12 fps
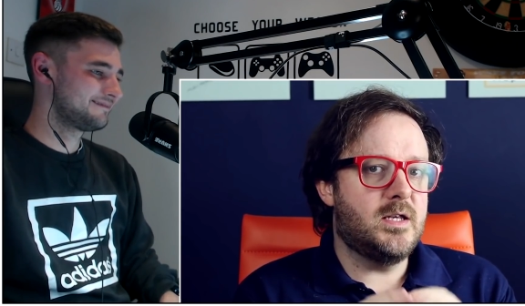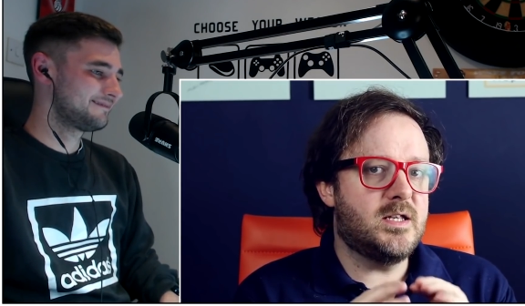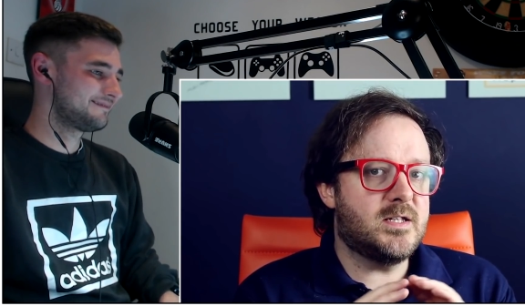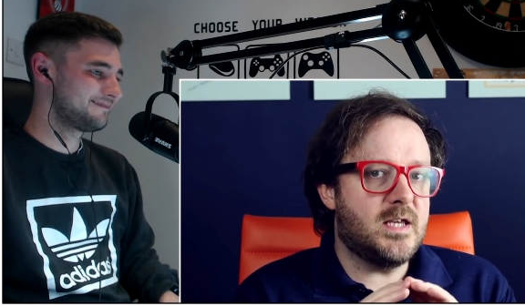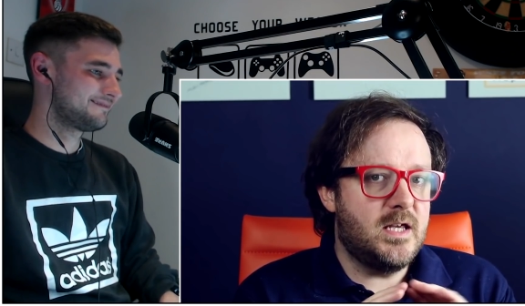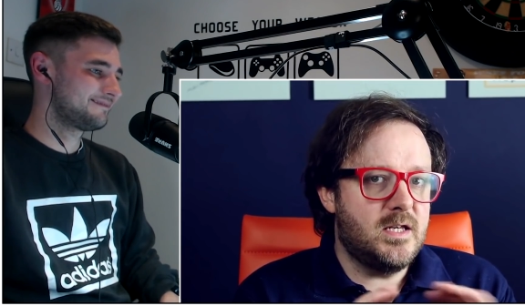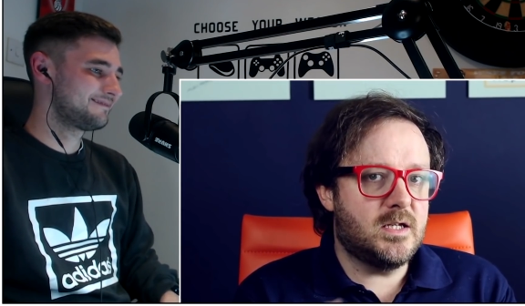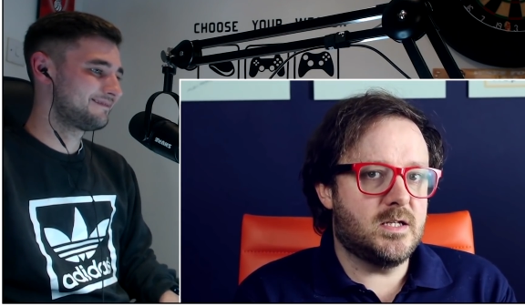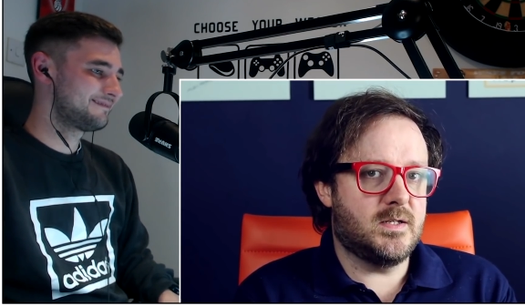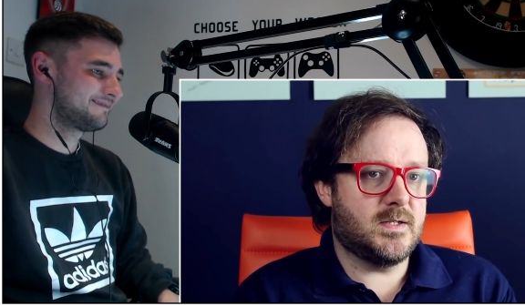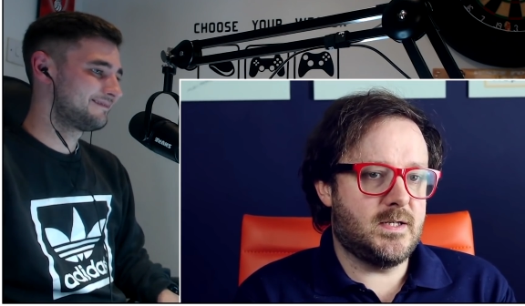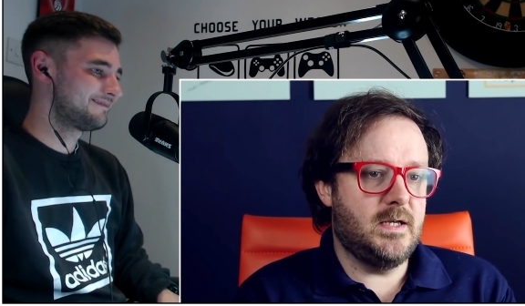Speaker 1: it is
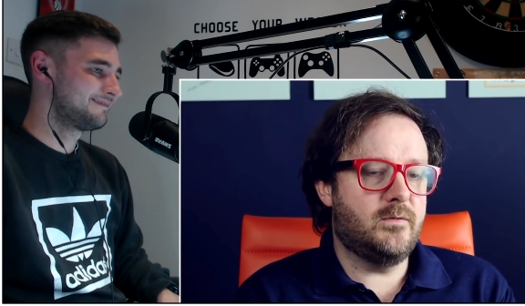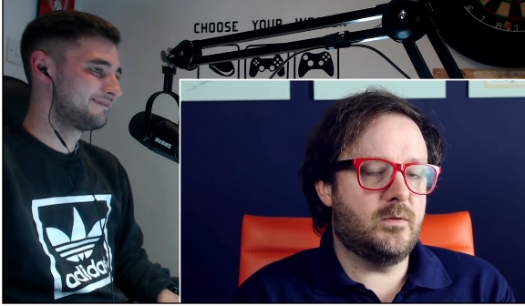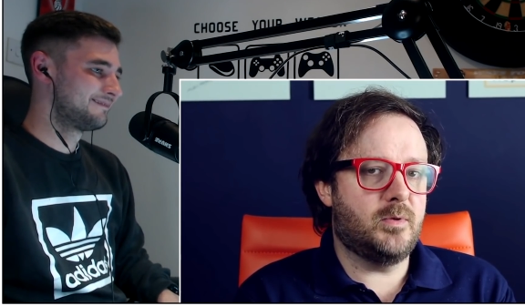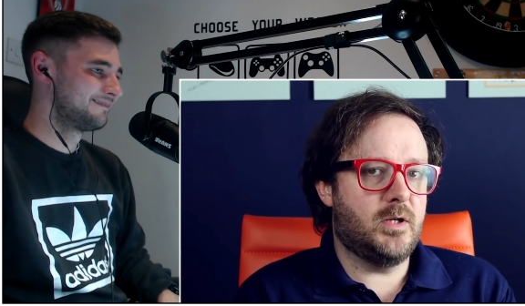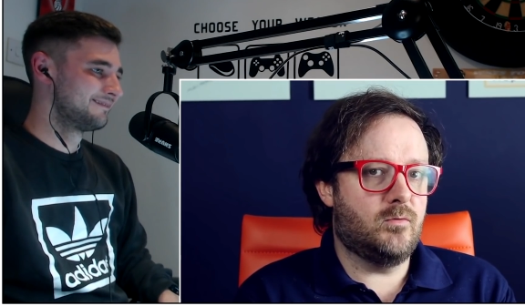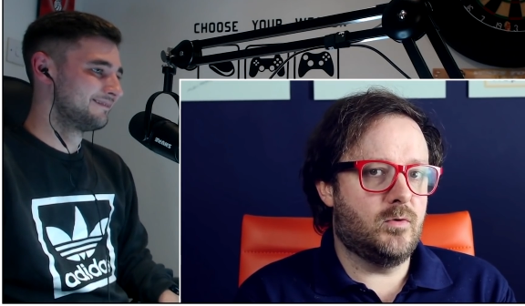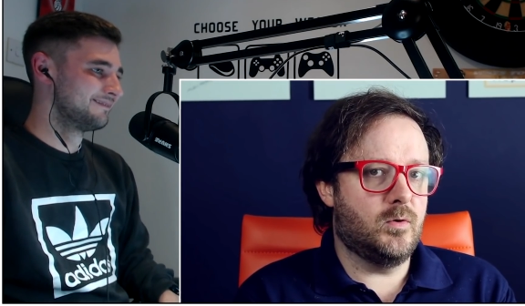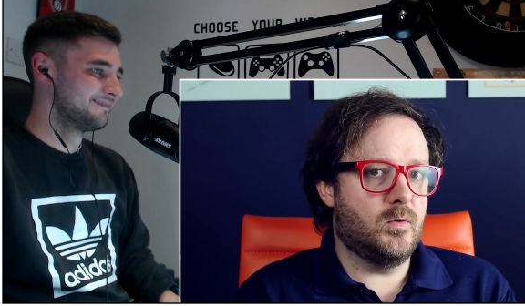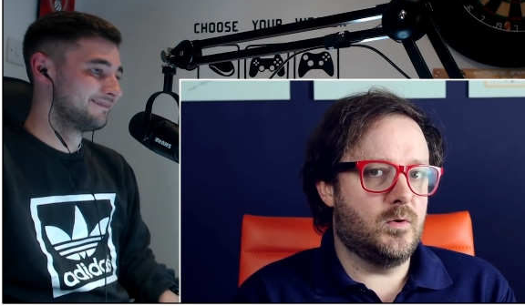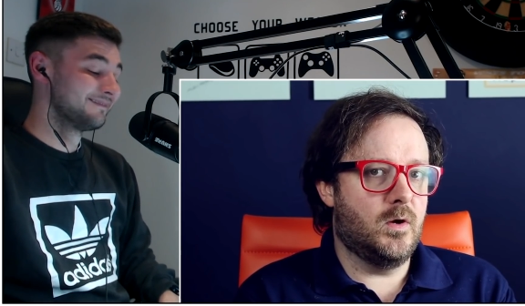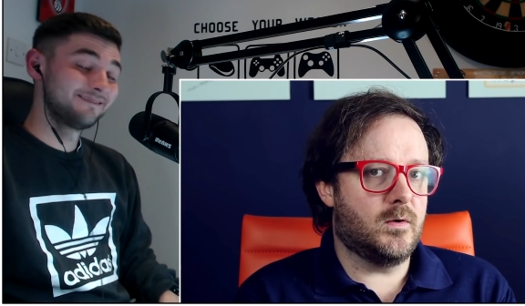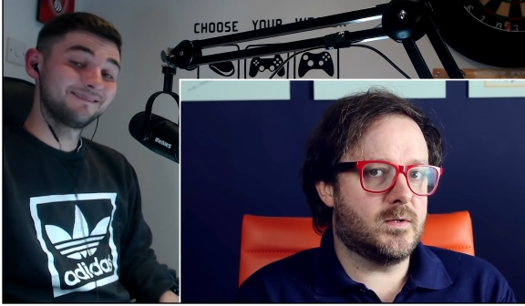inconceivably
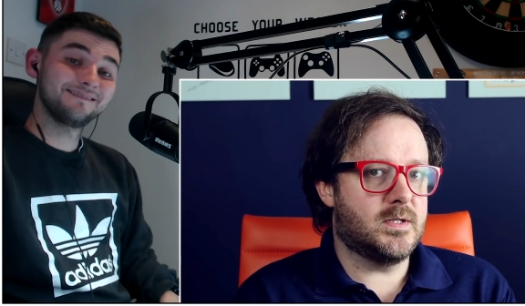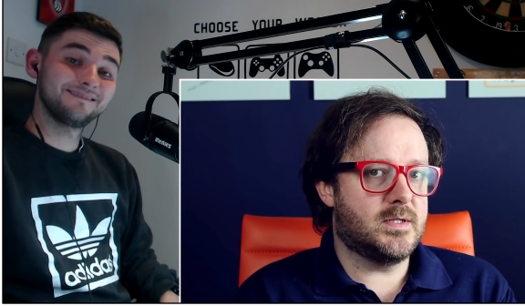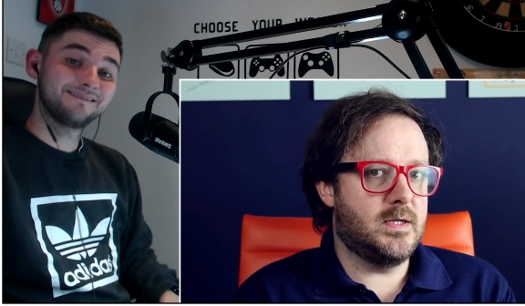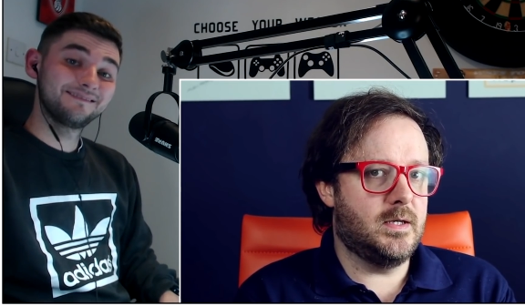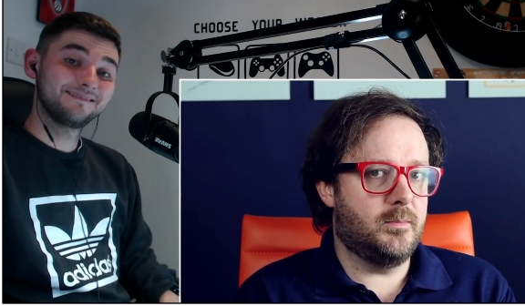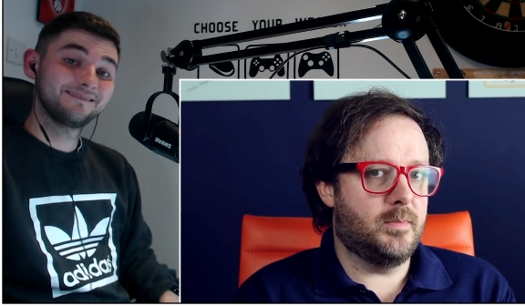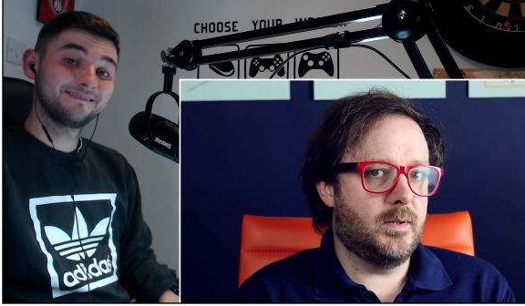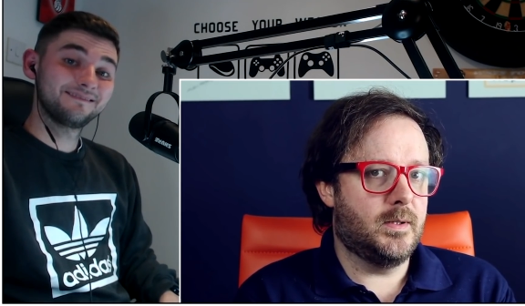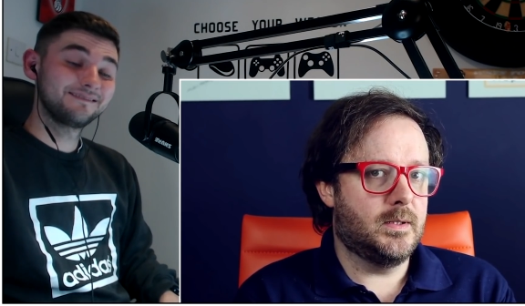rude not to tip.